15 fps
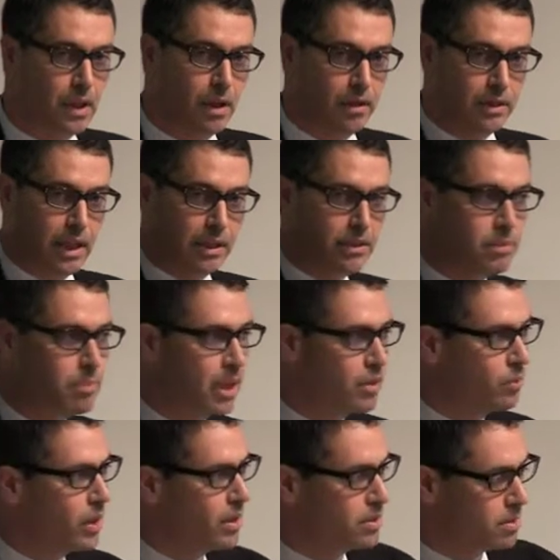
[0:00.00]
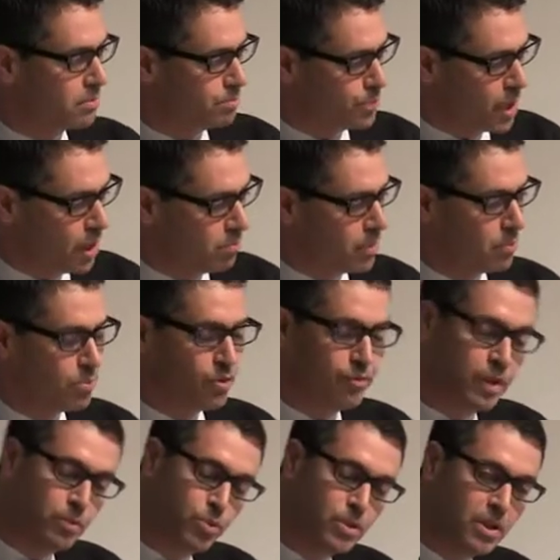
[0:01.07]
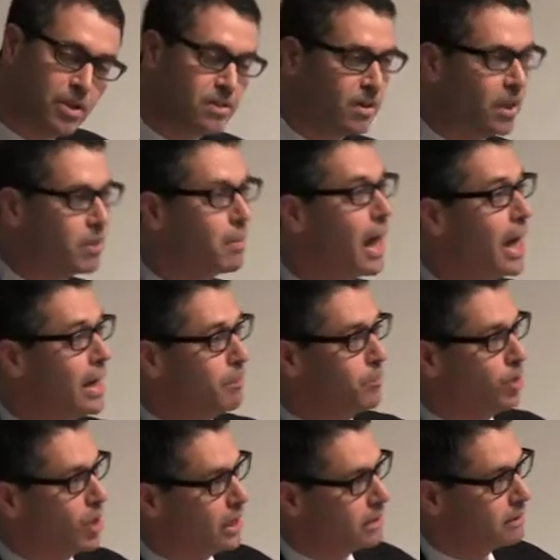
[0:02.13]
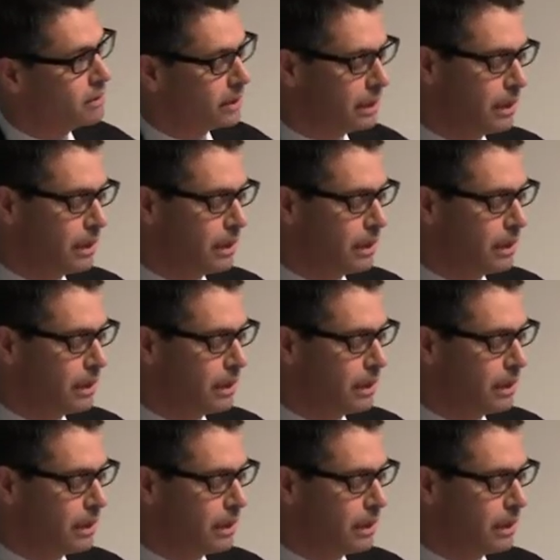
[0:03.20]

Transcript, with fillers: Uh, Nati, by the way, is a proud member of kibbutz Chatzirim. I am not.